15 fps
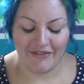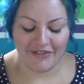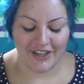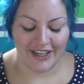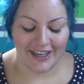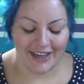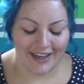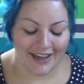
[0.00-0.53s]
of
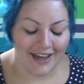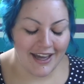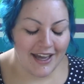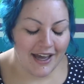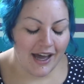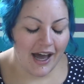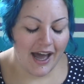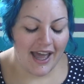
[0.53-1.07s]
thinking.
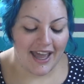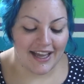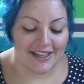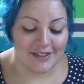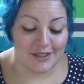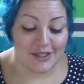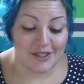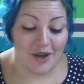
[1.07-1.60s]

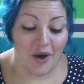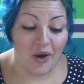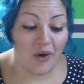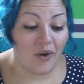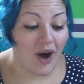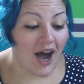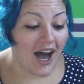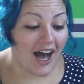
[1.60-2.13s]
And
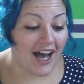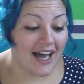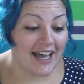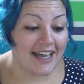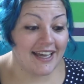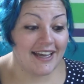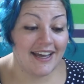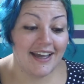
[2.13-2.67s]
so
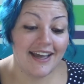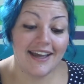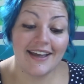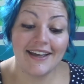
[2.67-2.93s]
I